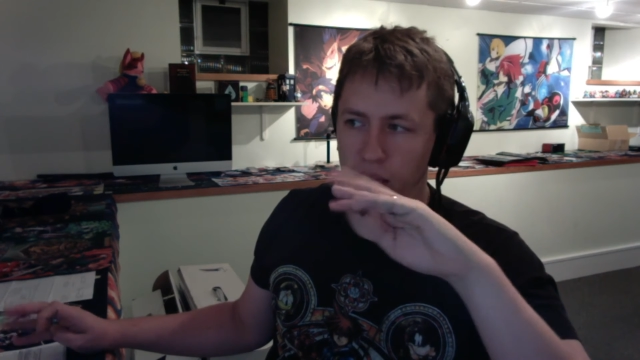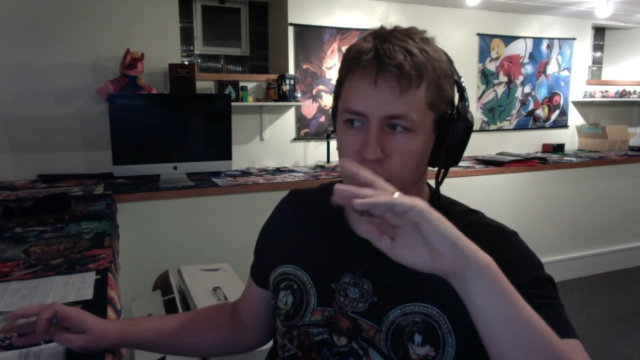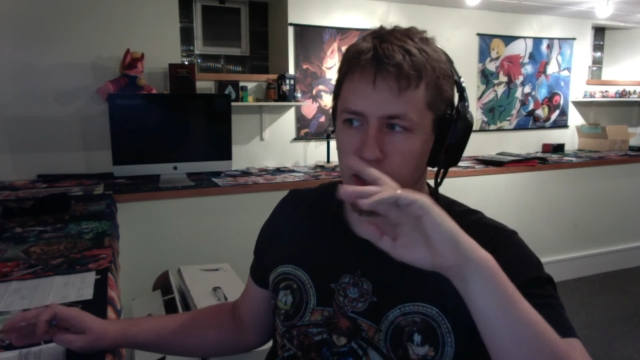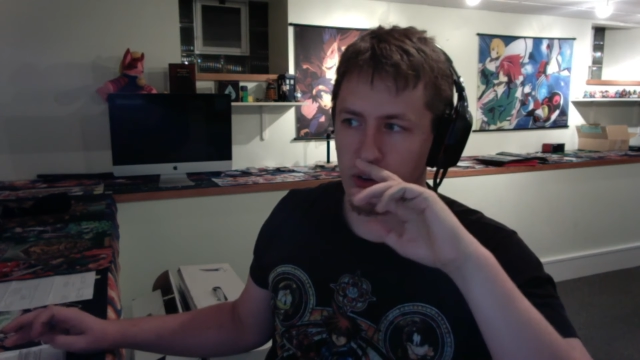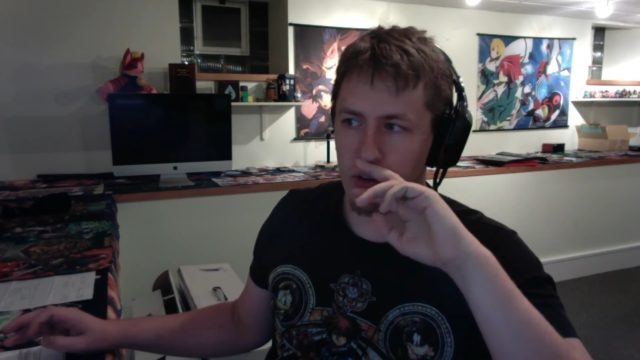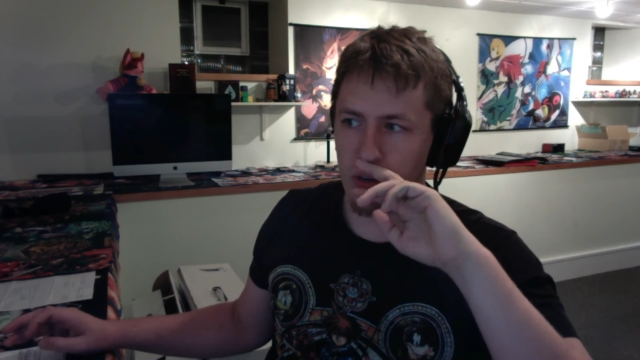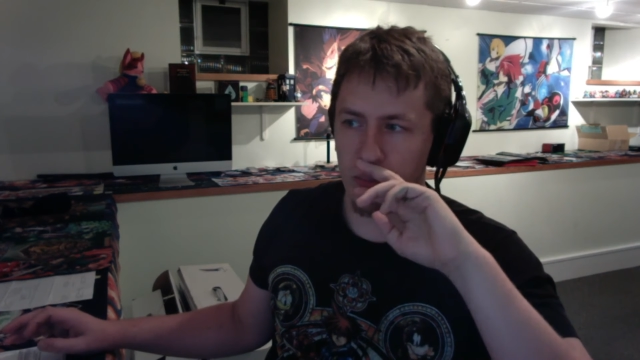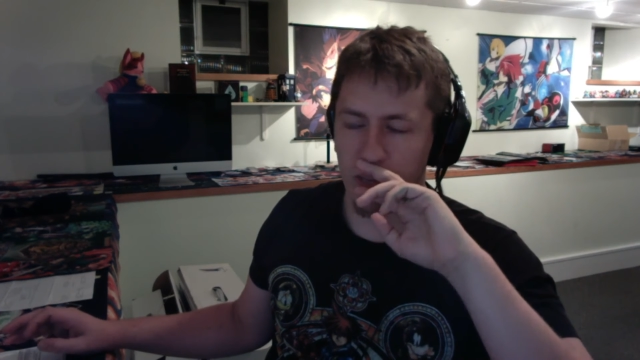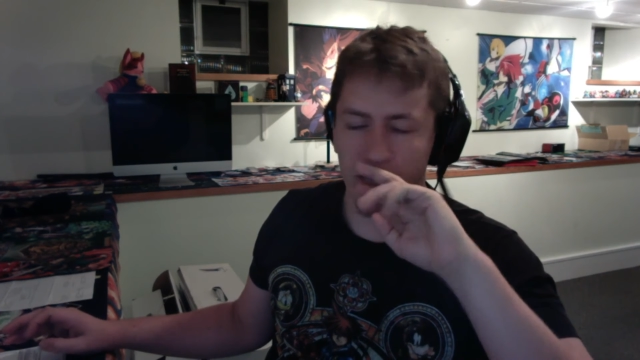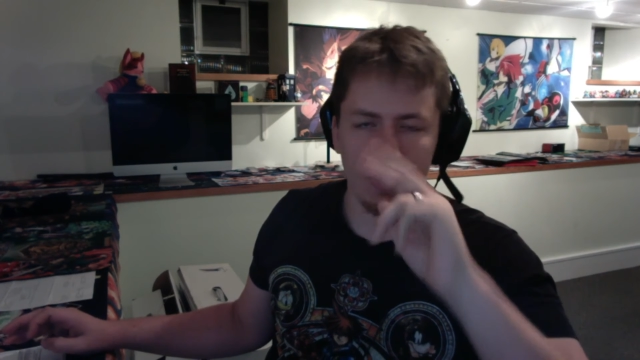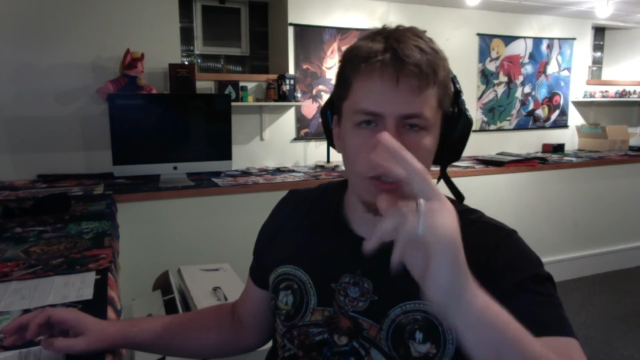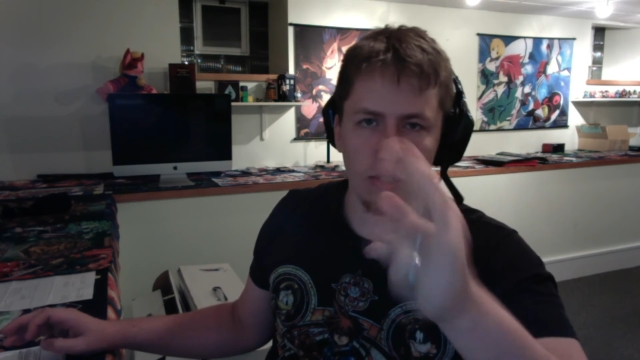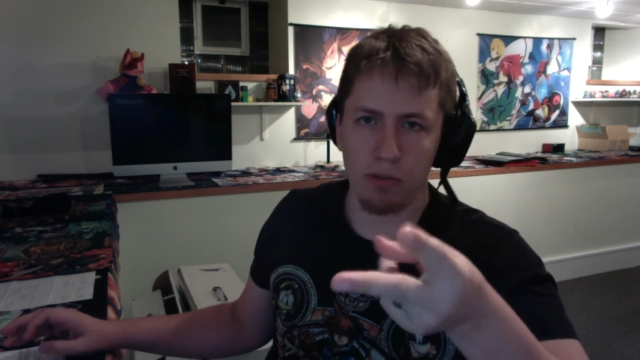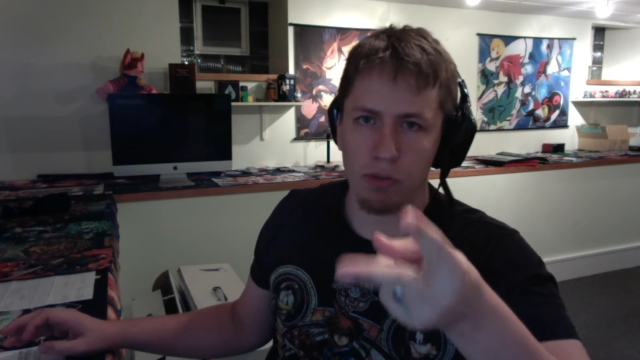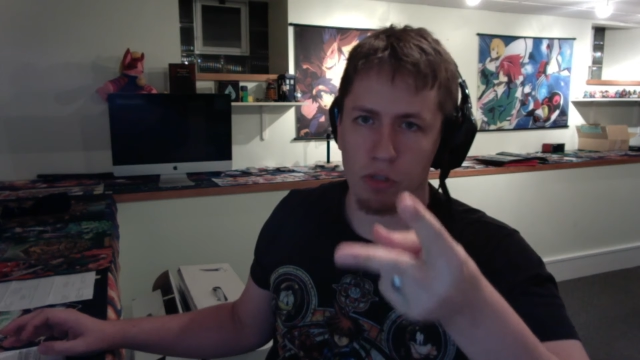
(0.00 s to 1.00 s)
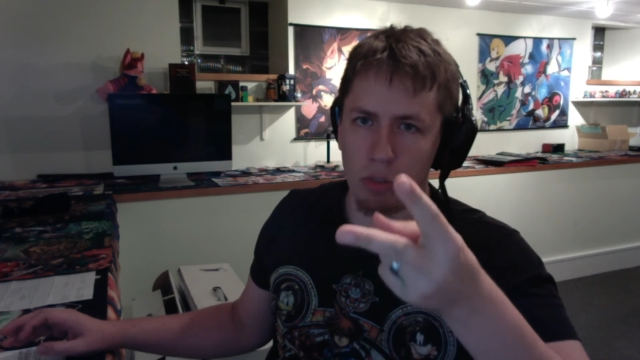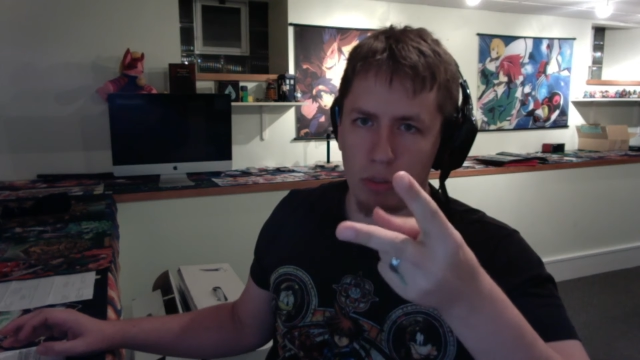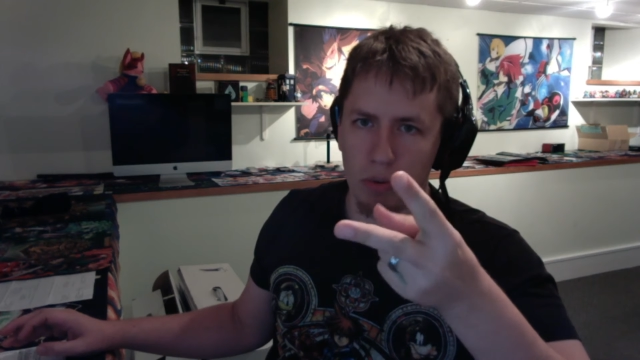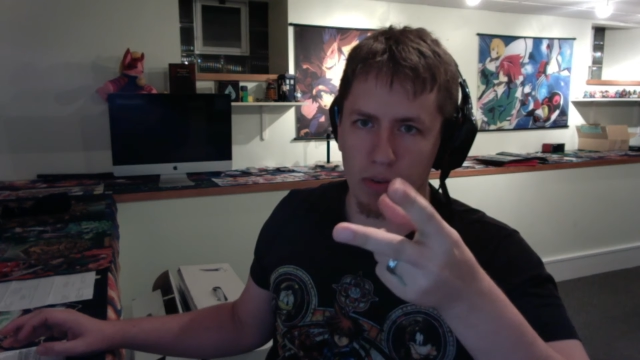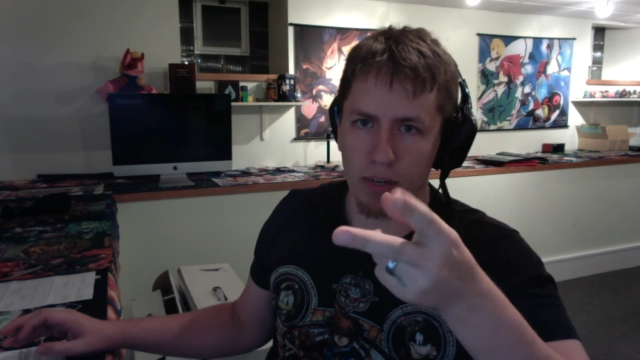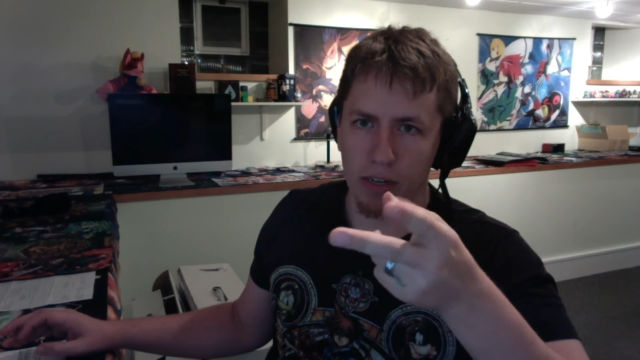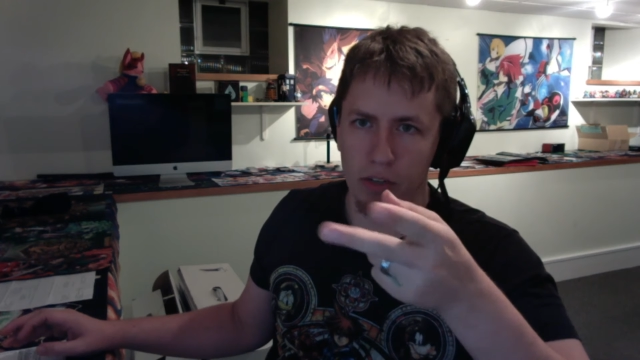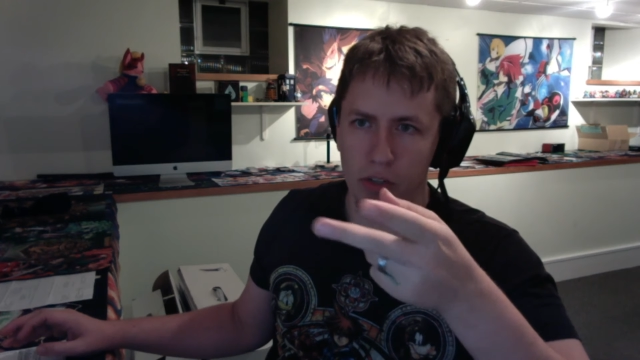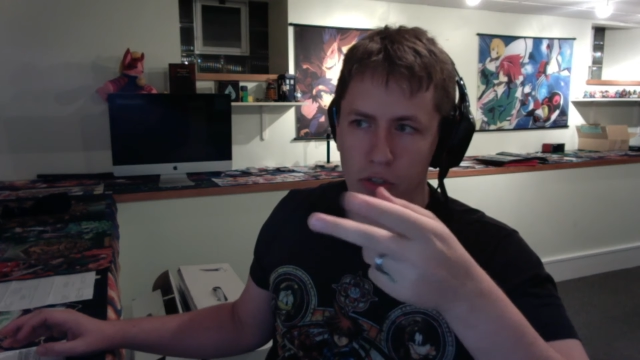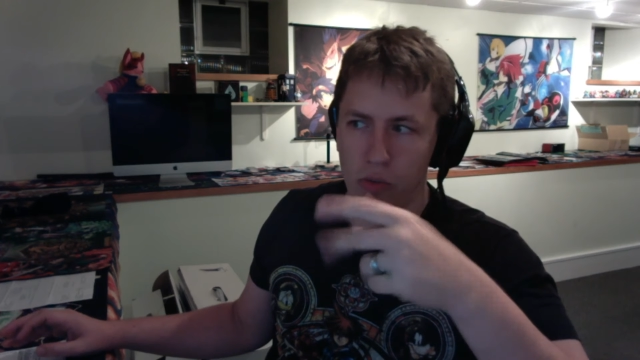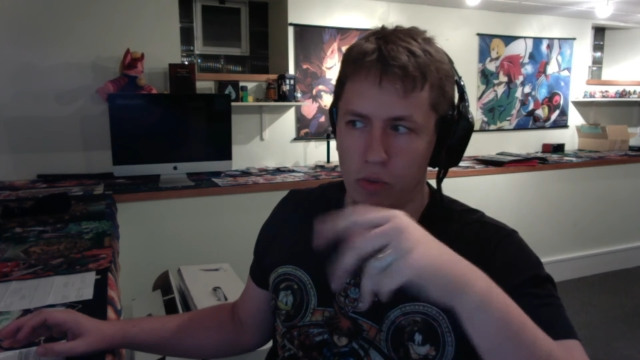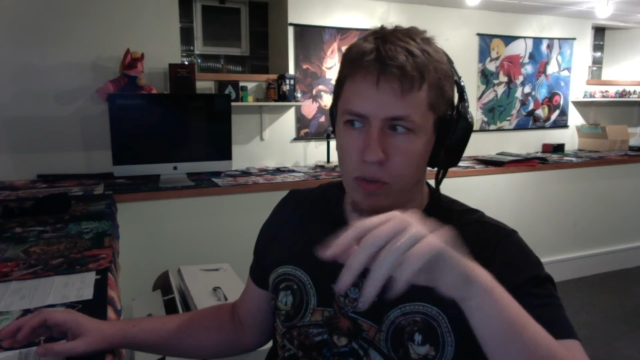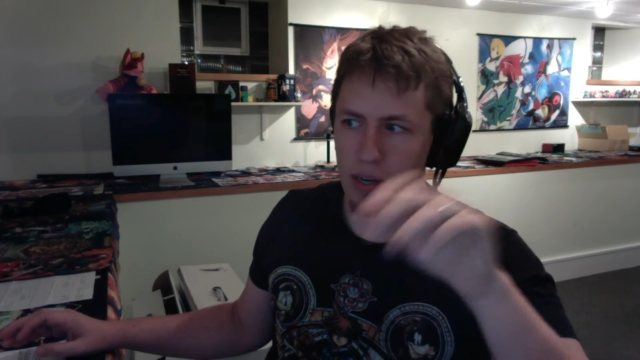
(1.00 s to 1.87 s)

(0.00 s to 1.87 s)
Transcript: or I'm like 2 super rares short,